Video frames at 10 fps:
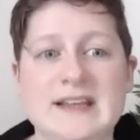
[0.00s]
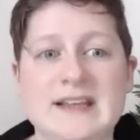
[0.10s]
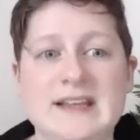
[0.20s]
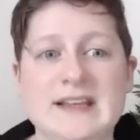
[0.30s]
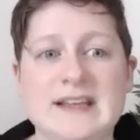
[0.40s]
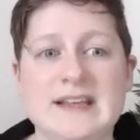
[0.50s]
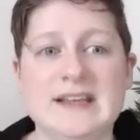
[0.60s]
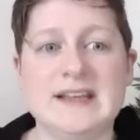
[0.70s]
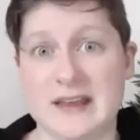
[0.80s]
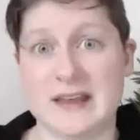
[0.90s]
the
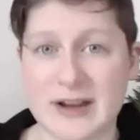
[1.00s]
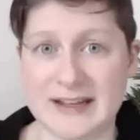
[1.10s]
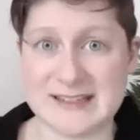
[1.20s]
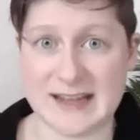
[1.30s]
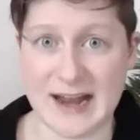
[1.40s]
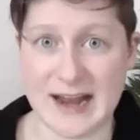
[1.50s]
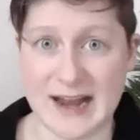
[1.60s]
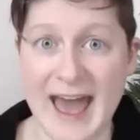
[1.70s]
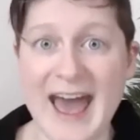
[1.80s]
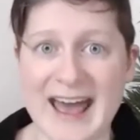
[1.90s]
experience that
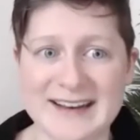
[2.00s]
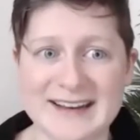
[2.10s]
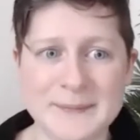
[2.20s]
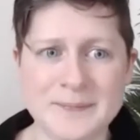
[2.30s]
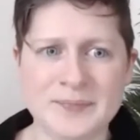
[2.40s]
I had.